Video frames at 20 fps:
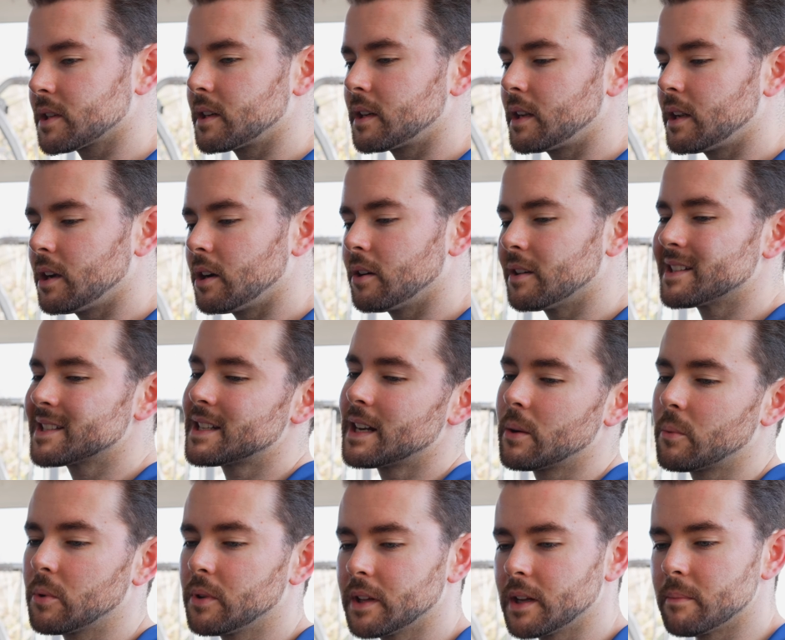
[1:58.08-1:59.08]
in here, it's not
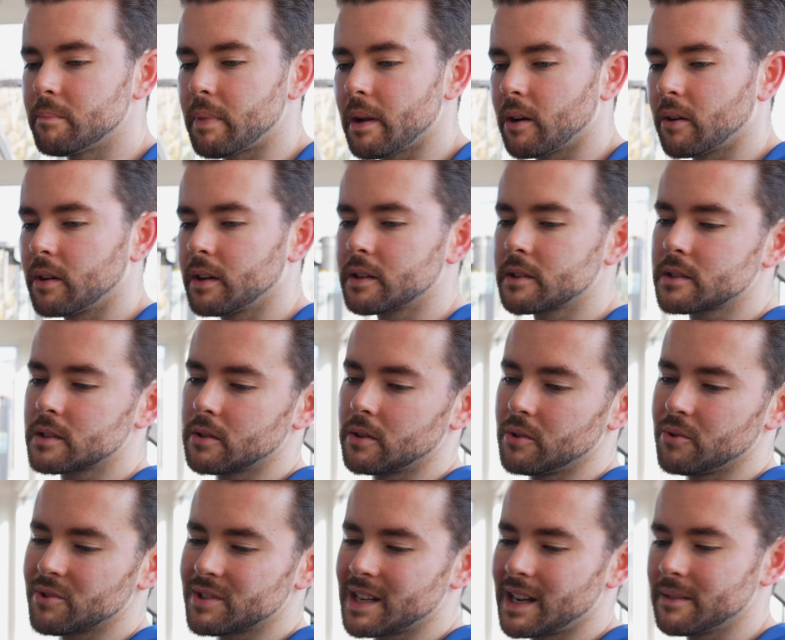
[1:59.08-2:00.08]
really a bearing, so
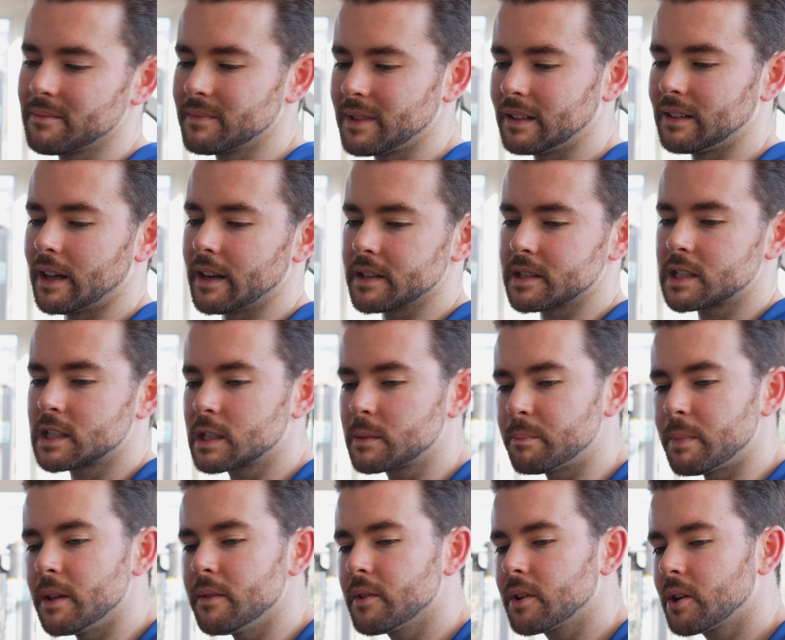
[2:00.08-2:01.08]
there's not a lot of
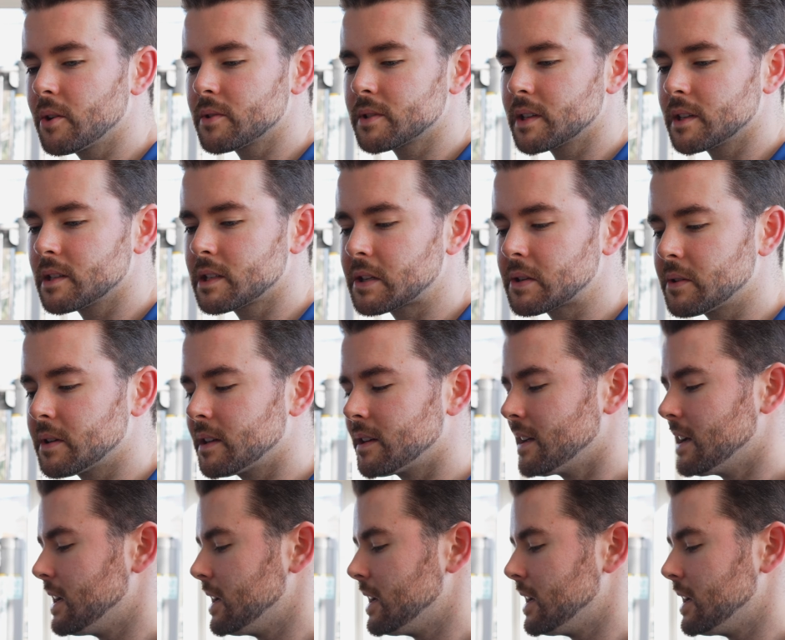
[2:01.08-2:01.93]
spin that goes into it.